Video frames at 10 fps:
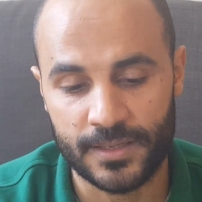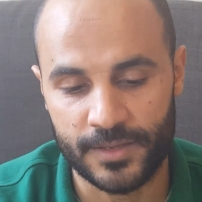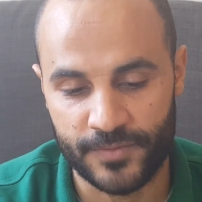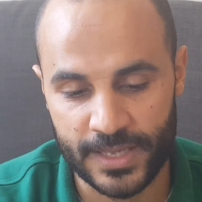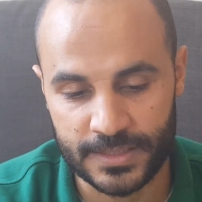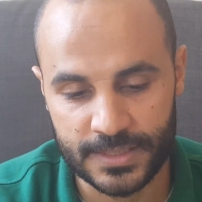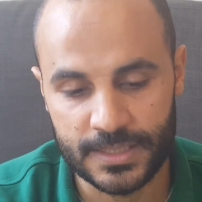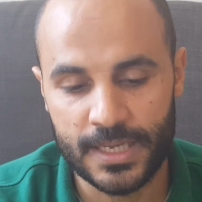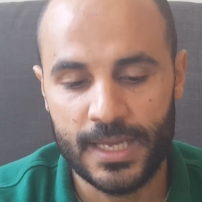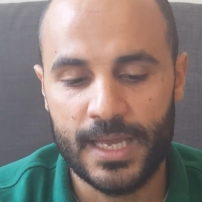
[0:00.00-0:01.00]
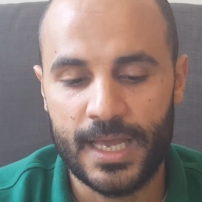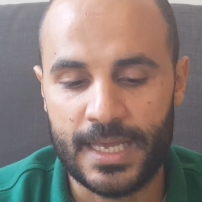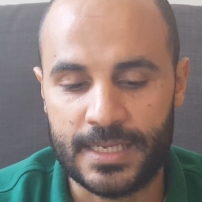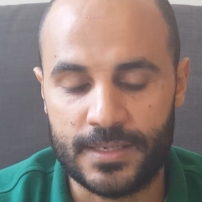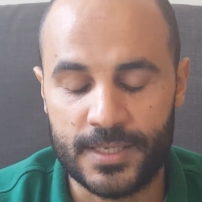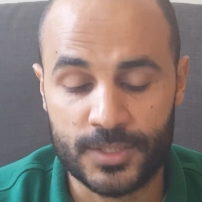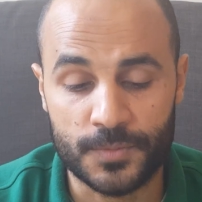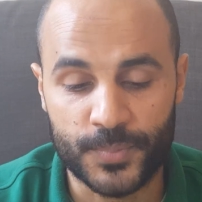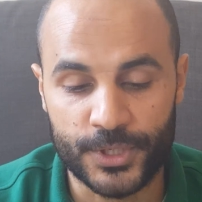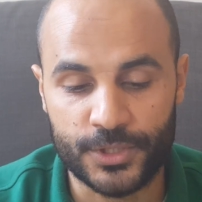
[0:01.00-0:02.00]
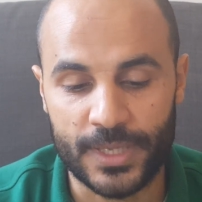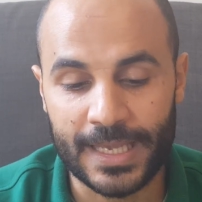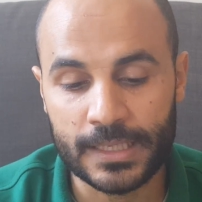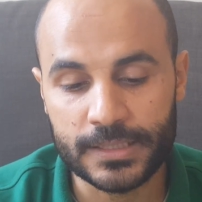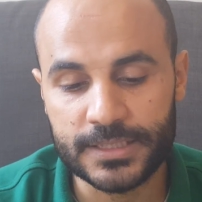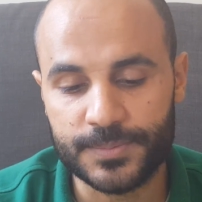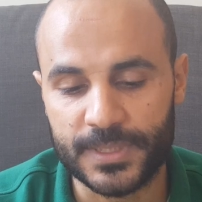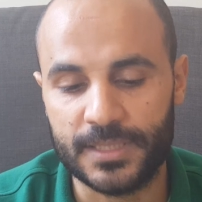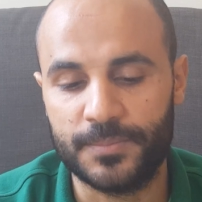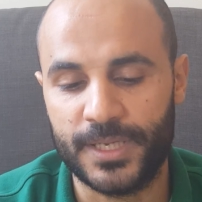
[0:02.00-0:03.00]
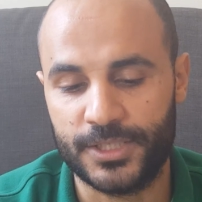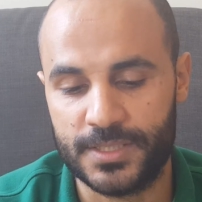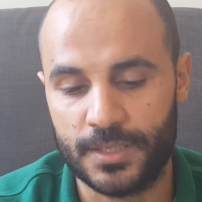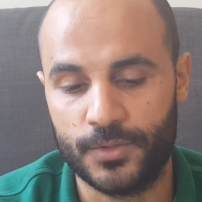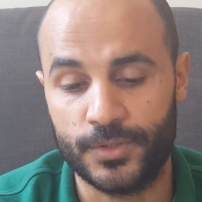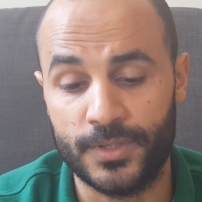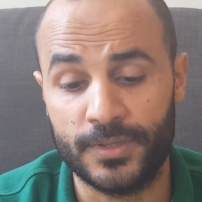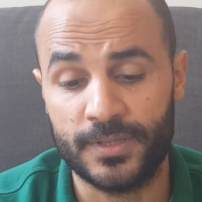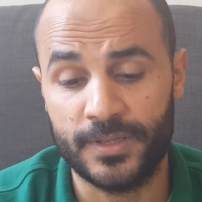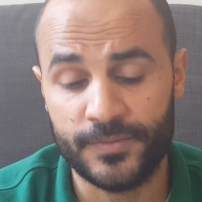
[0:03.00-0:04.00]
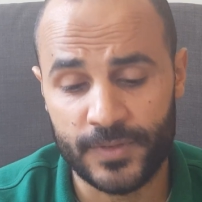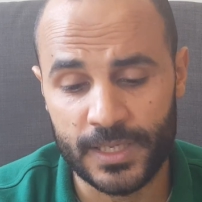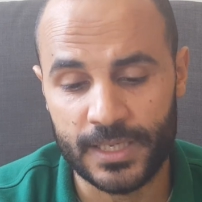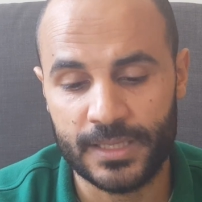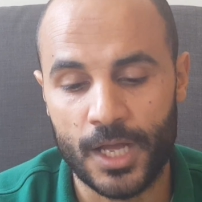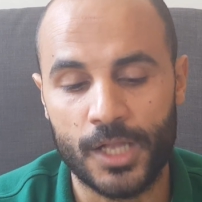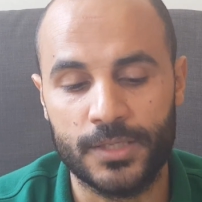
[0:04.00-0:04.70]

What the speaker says: events as compared to English-speaking patients, according to Divi et al.